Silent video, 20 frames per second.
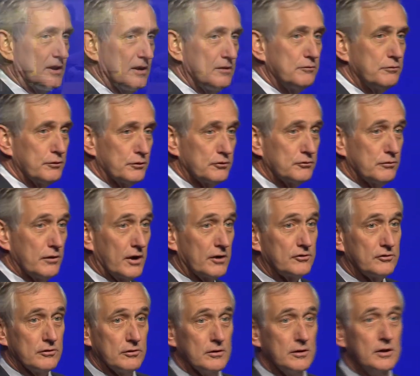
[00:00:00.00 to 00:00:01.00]

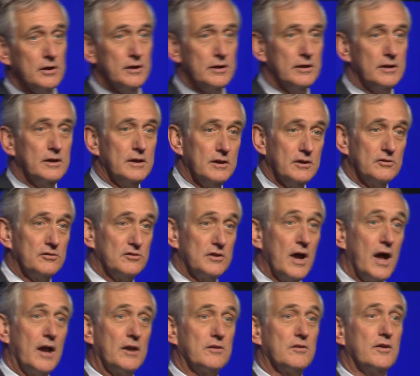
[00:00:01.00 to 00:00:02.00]
infrastructure is
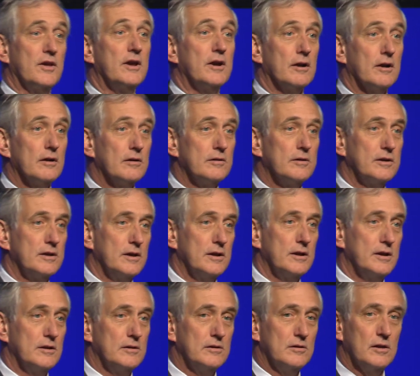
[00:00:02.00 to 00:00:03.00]
not there
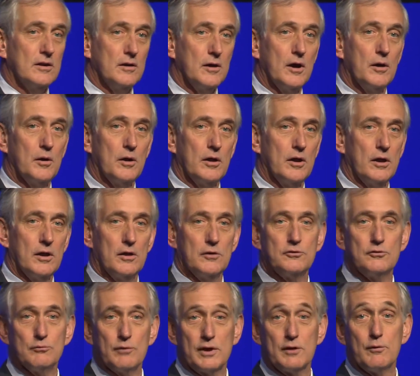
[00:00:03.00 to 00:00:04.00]
in a
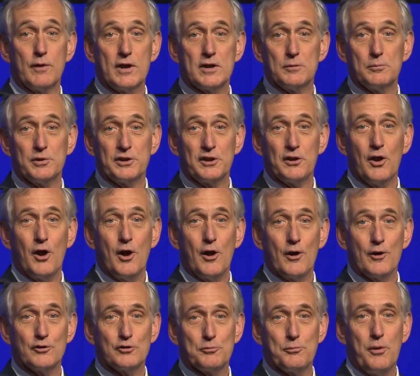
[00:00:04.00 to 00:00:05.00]
regrettably
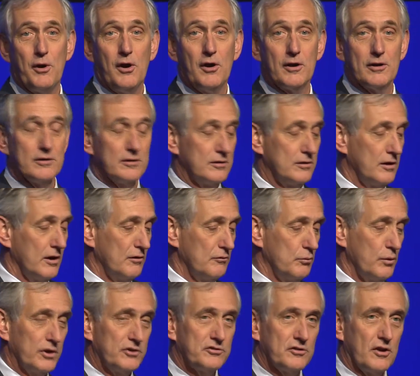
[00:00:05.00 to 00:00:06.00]
large part of
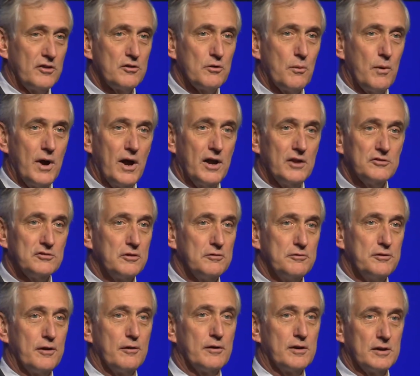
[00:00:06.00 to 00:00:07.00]
what's otherwise a
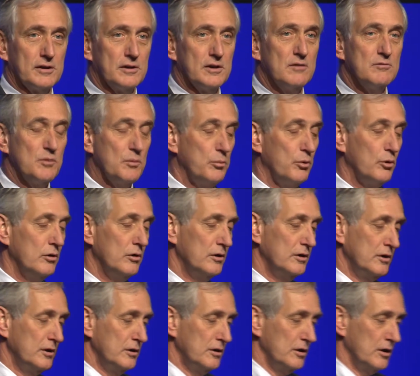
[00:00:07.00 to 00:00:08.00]
very livable
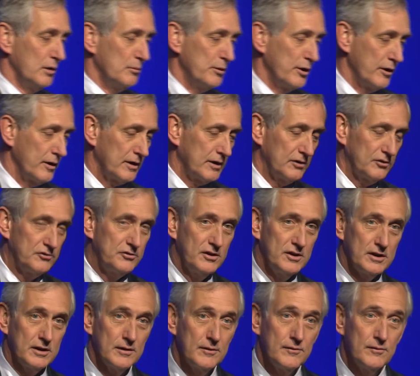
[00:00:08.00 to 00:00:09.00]
American city.